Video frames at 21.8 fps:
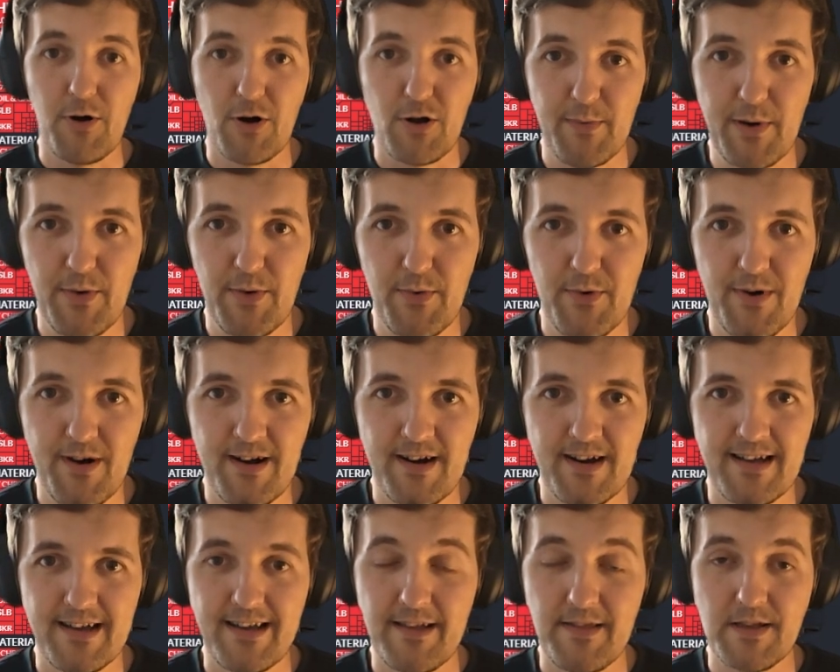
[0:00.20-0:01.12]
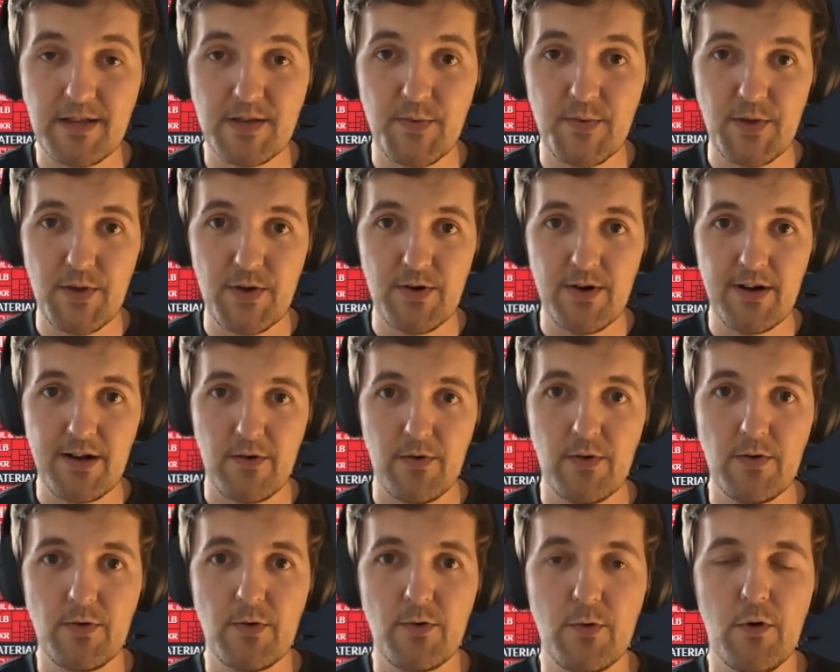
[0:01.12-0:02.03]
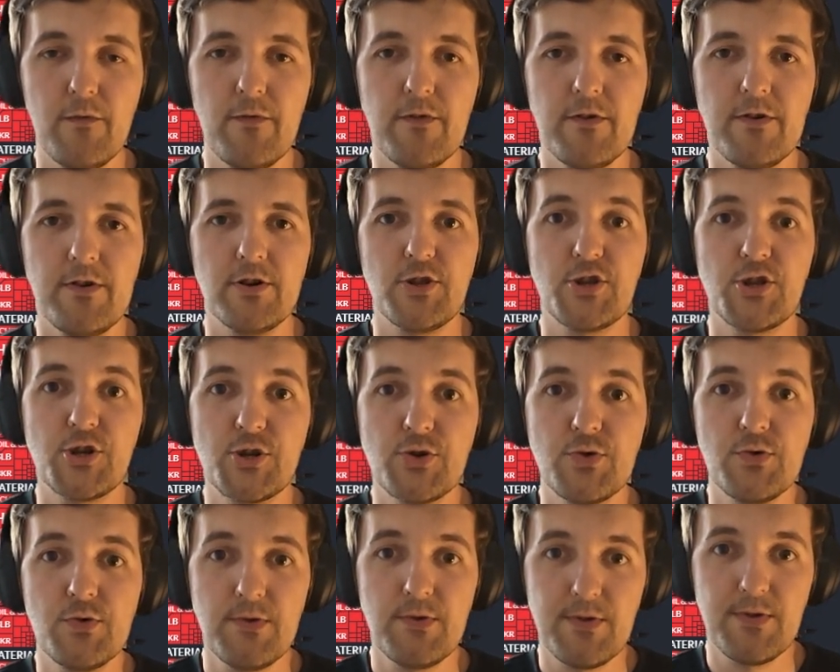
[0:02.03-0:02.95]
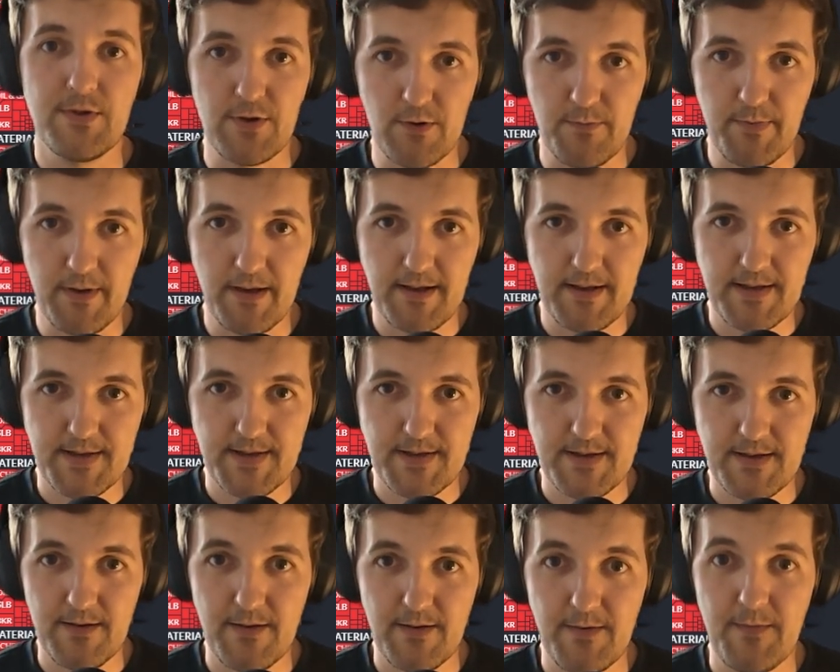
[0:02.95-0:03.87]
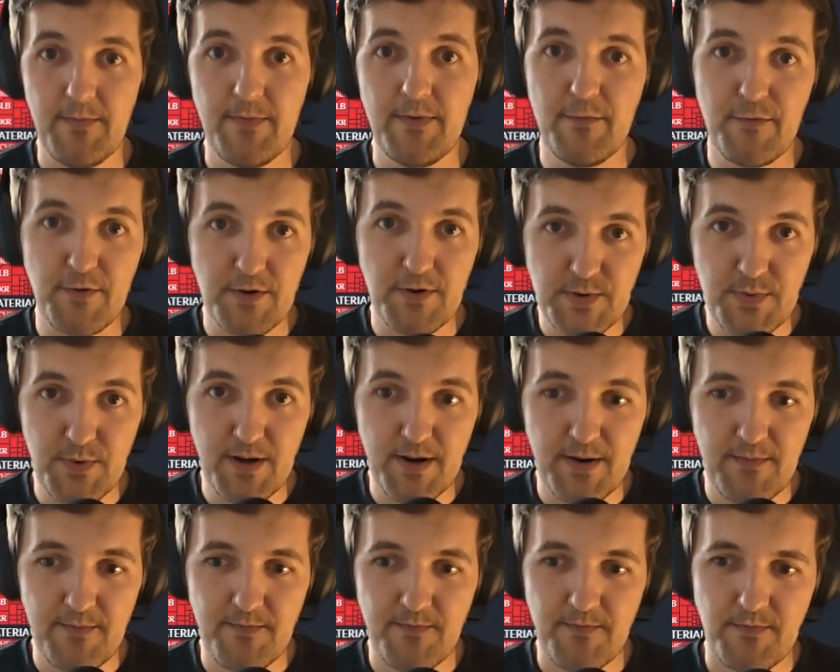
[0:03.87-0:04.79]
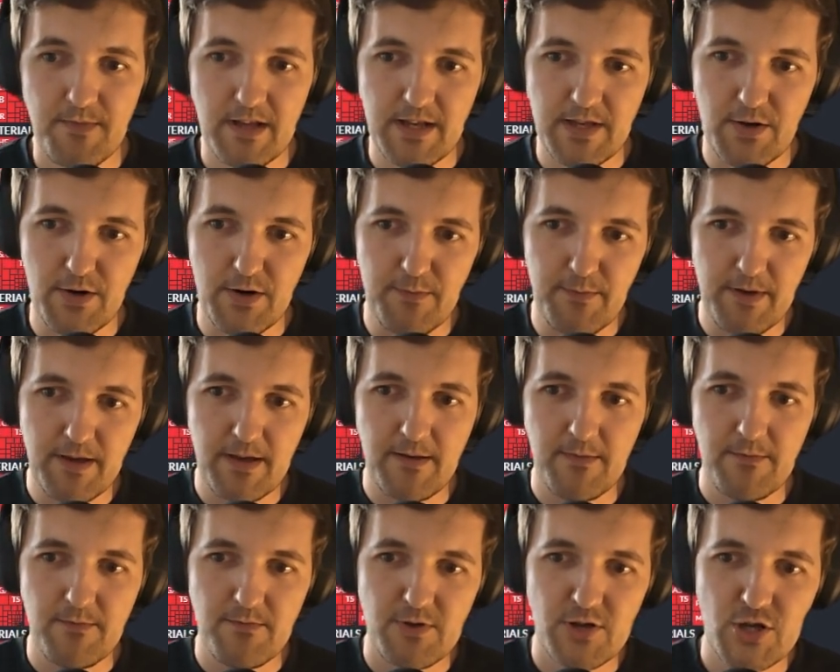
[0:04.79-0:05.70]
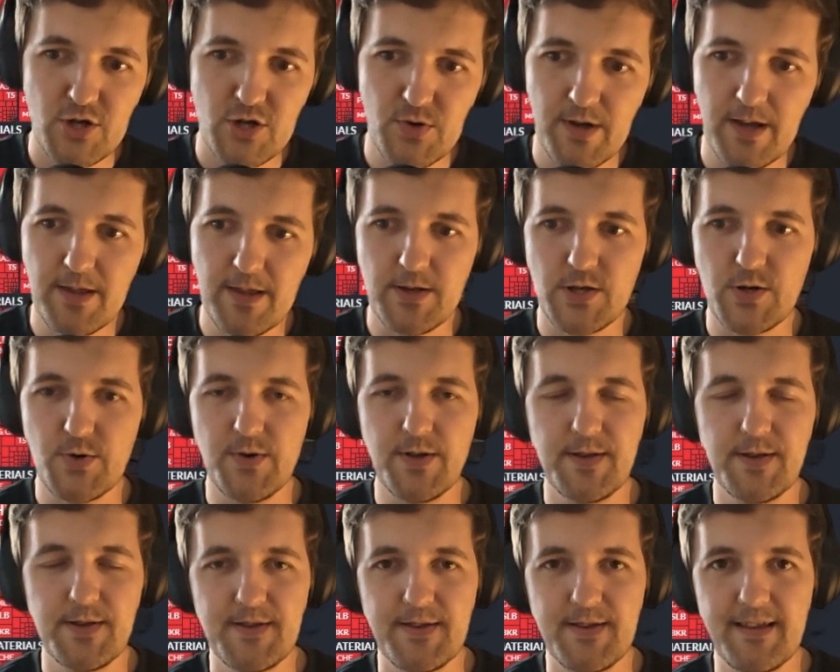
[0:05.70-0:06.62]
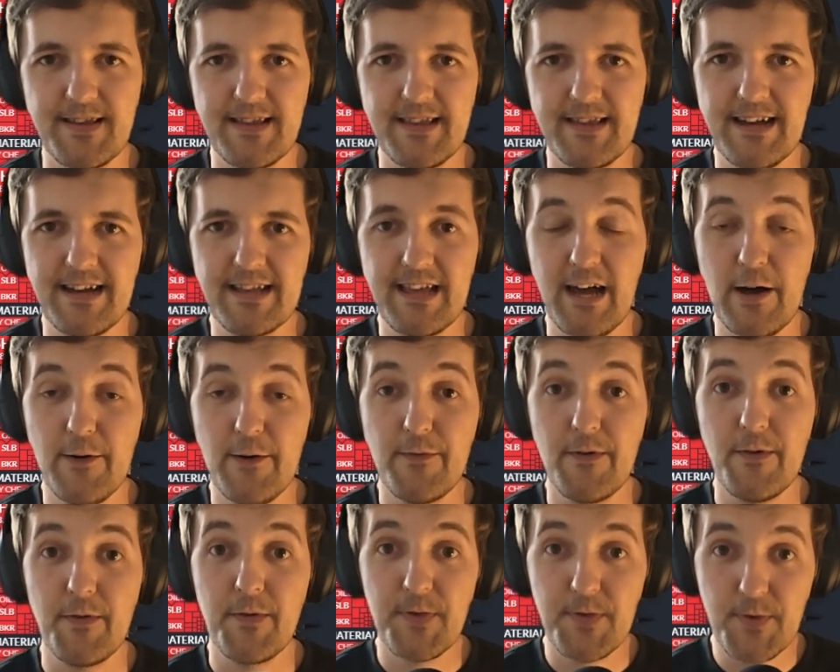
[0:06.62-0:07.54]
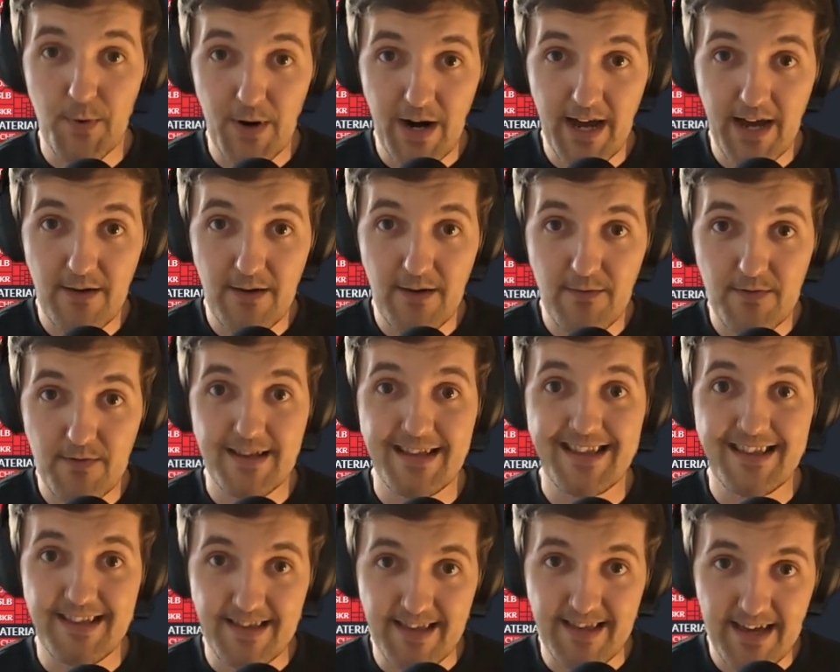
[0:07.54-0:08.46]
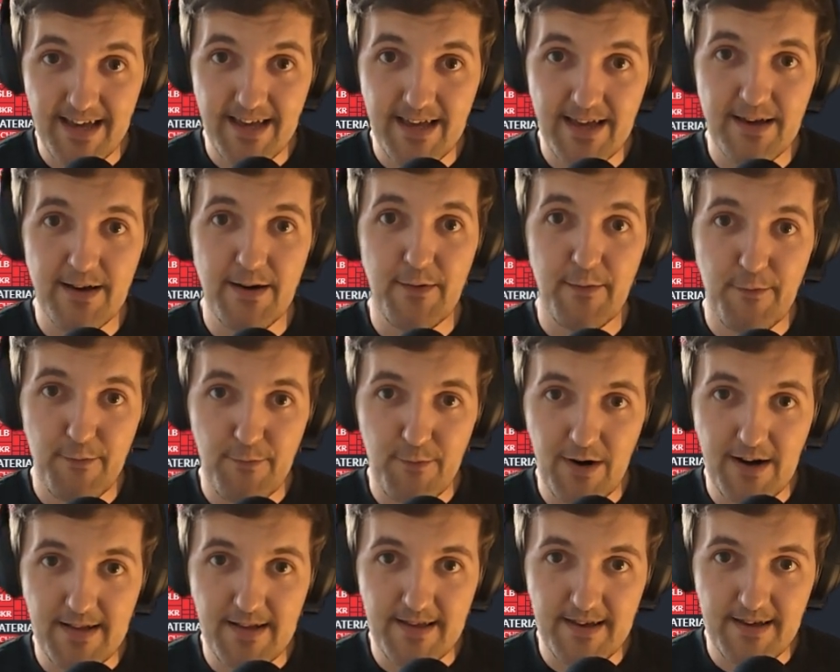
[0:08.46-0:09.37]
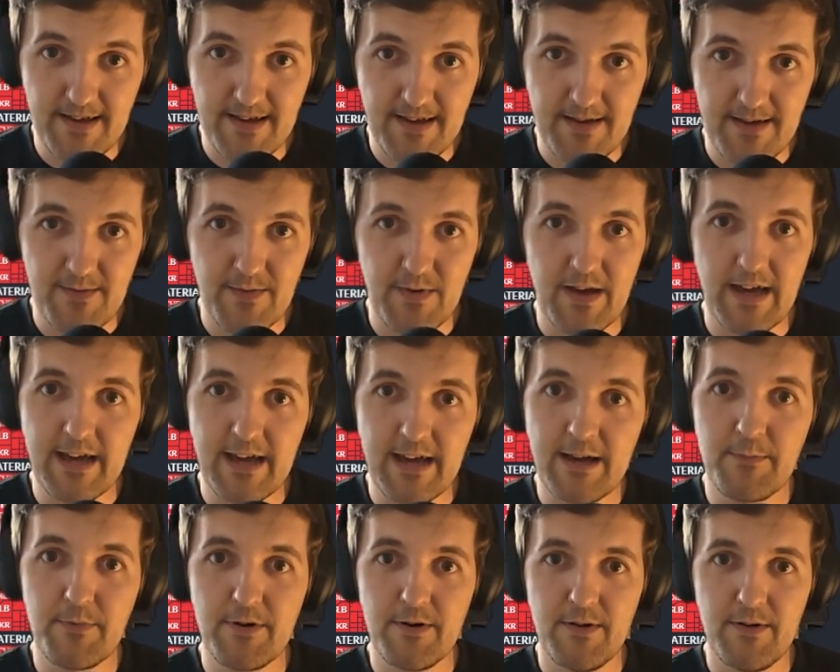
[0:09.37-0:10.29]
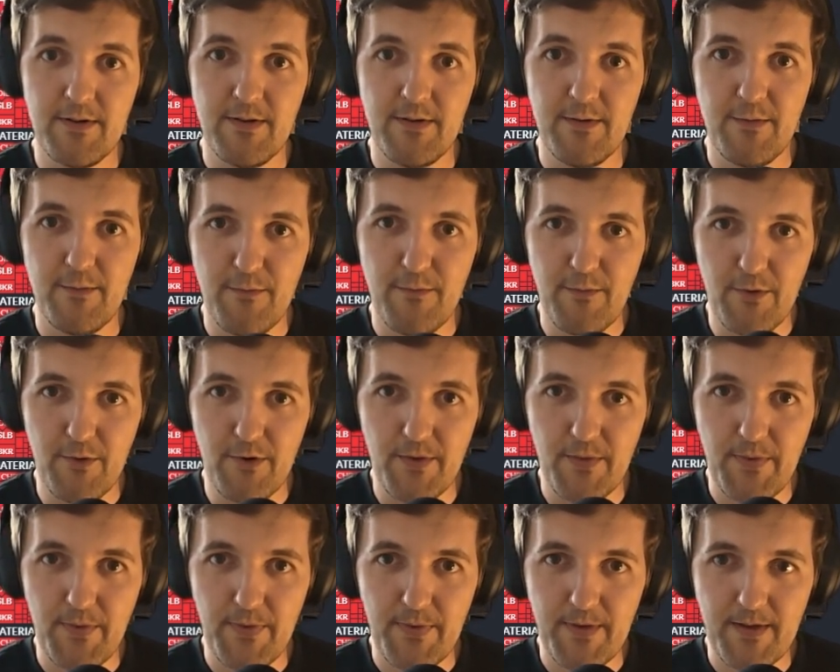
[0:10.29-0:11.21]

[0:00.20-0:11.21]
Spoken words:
everyone. In this video, I'm going to cover two topics. The first one is going to be two industries that have thrived today, Friday, April 4th.